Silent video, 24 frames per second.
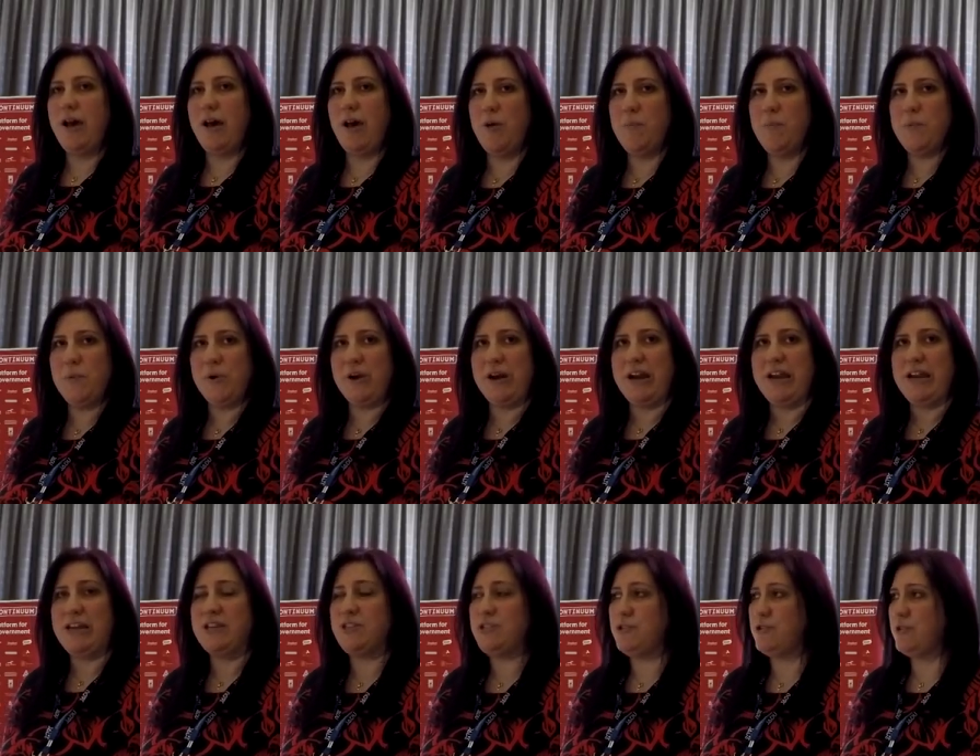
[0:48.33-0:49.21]

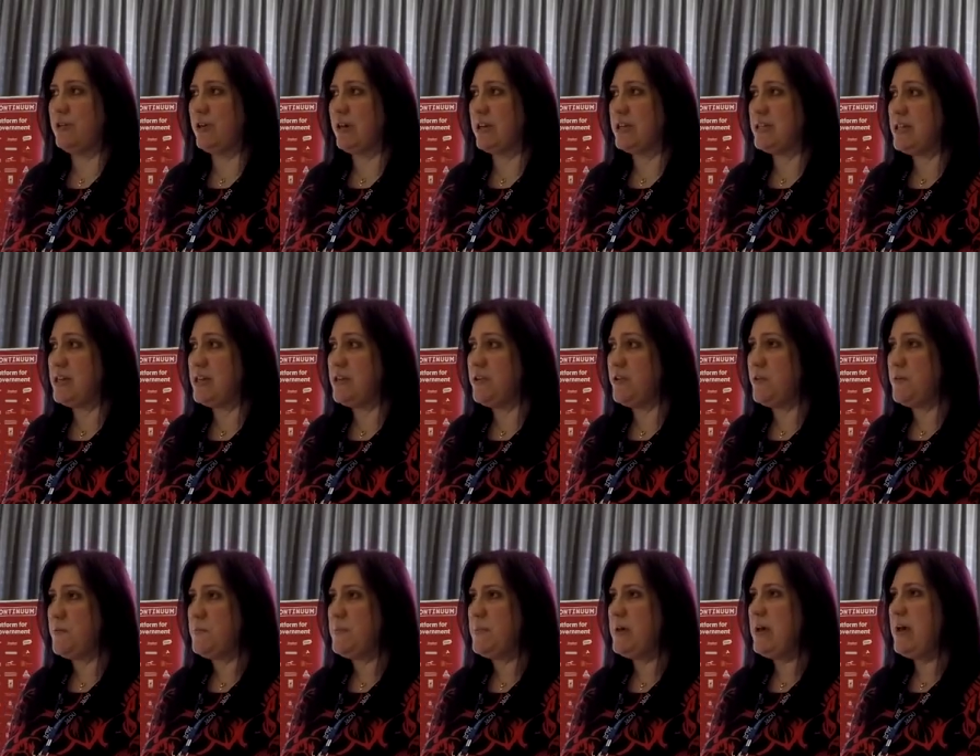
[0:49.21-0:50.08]
upgrade to
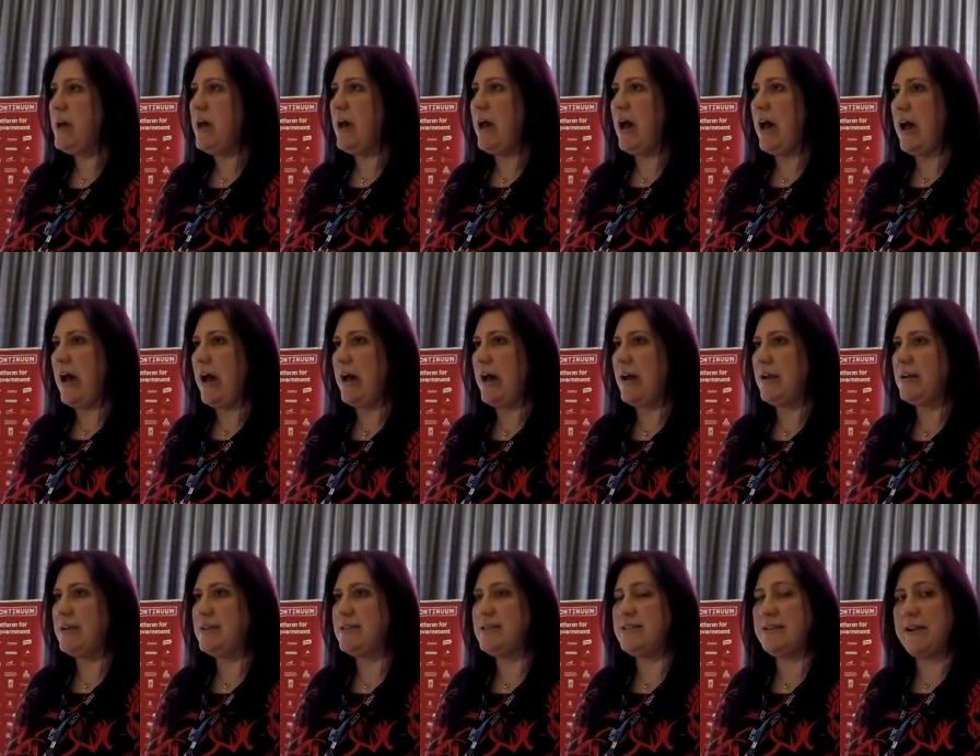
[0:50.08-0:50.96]
Continuum
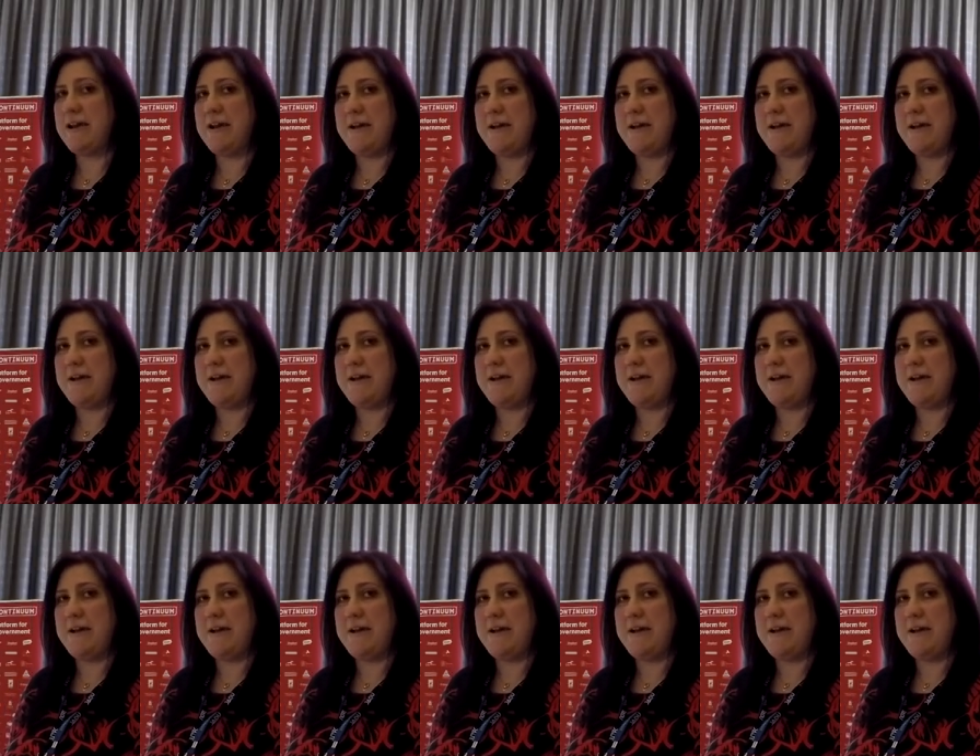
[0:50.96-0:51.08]
and